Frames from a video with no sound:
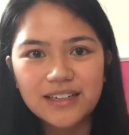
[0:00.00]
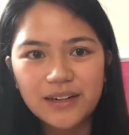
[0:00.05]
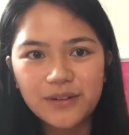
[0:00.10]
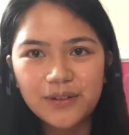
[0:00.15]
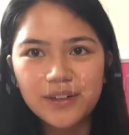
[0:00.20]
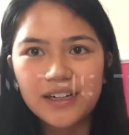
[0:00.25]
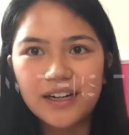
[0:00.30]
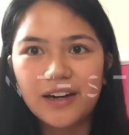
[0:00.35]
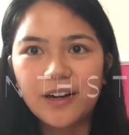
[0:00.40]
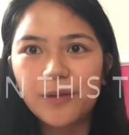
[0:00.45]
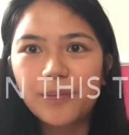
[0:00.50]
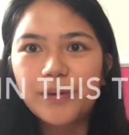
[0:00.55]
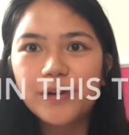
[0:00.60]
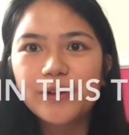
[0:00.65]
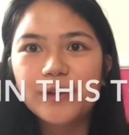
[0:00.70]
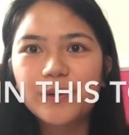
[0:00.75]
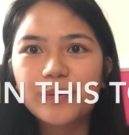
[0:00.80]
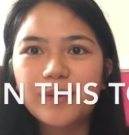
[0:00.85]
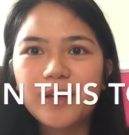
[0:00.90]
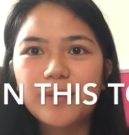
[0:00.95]
I want to help
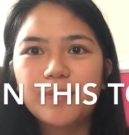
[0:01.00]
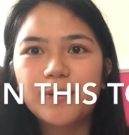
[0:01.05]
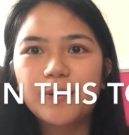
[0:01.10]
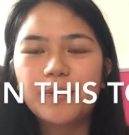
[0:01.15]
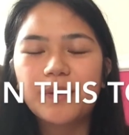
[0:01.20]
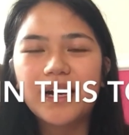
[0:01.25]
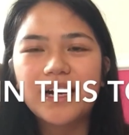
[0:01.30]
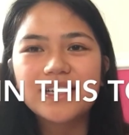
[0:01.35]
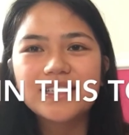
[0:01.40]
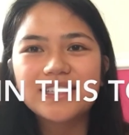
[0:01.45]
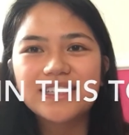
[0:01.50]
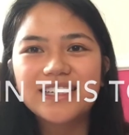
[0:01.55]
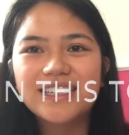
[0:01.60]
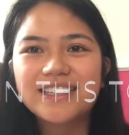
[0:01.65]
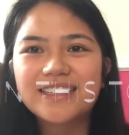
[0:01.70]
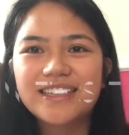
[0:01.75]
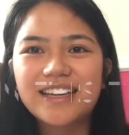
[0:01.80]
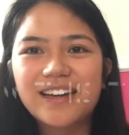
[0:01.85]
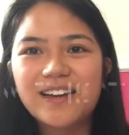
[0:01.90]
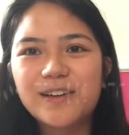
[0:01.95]
other people pass the
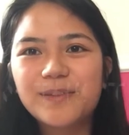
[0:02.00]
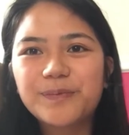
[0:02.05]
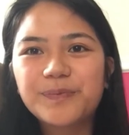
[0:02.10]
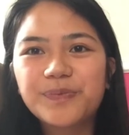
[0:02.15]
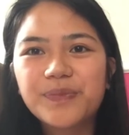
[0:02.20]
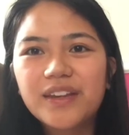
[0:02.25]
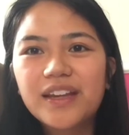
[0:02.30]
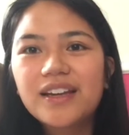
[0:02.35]
exam.